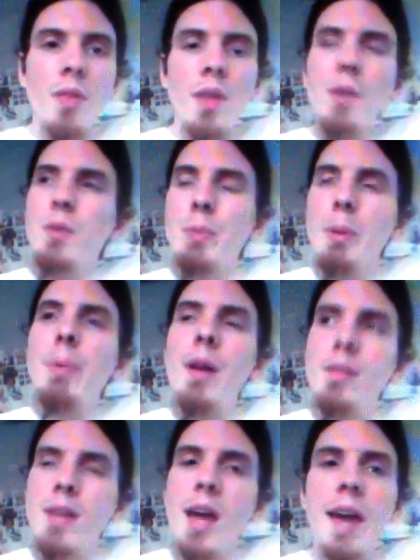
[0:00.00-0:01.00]
there was people
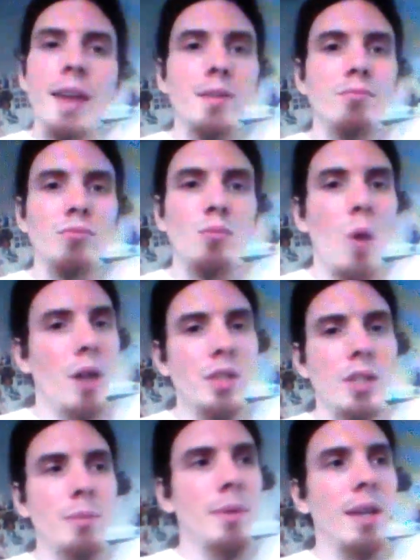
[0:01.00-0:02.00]
outside
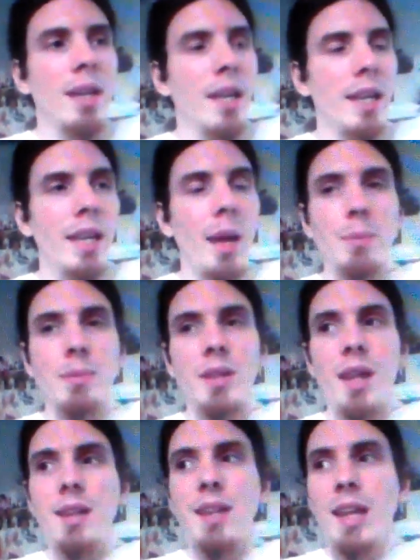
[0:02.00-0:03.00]
watching me get kidnapped,
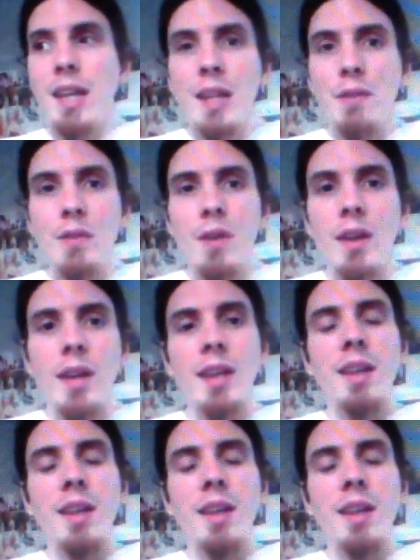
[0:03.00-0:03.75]
and they didn't give a fuck,